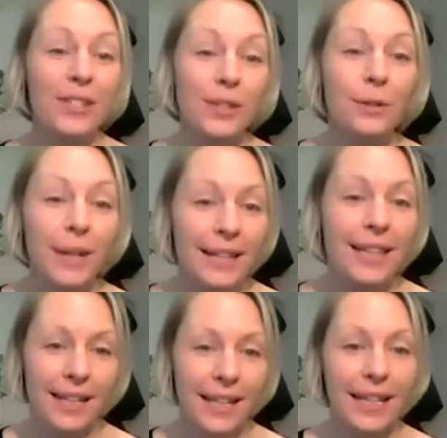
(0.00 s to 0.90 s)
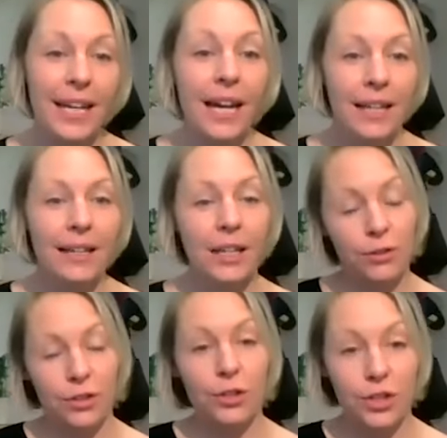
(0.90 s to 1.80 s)
Because you're right that like
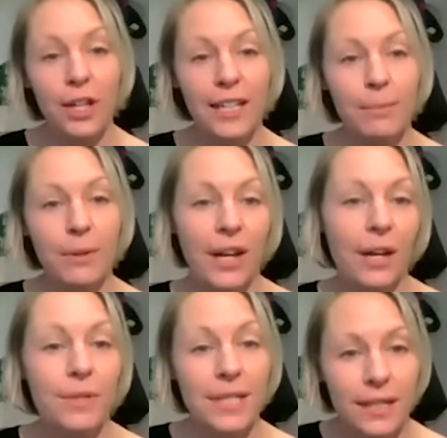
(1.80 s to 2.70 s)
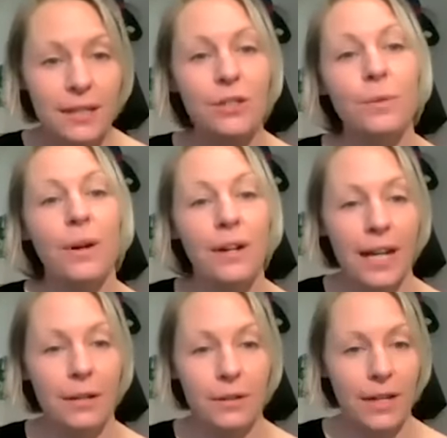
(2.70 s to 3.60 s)
you're talking about how resilient you are,
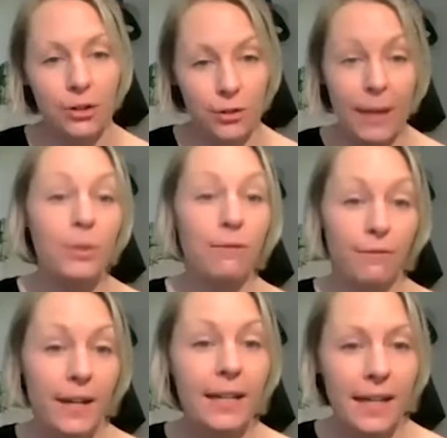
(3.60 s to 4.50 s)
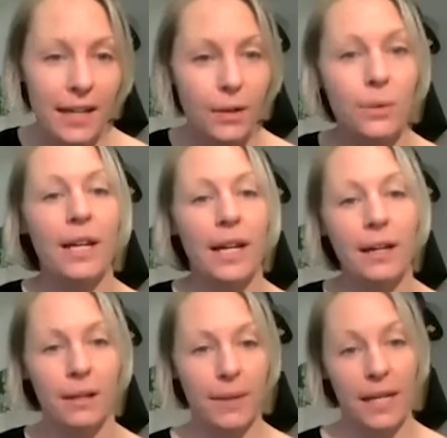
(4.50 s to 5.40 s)
and if you're able to find that out,
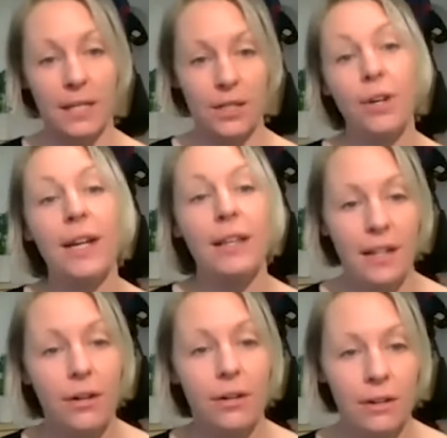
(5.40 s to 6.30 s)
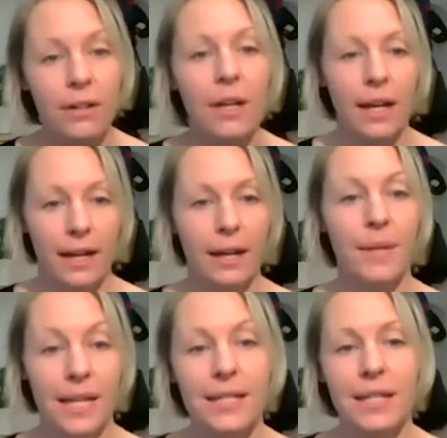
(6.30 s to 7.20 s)
and it's trial and error, I'm
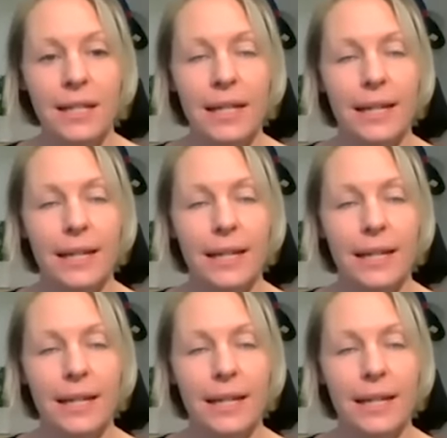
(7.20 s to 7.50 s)
guessing.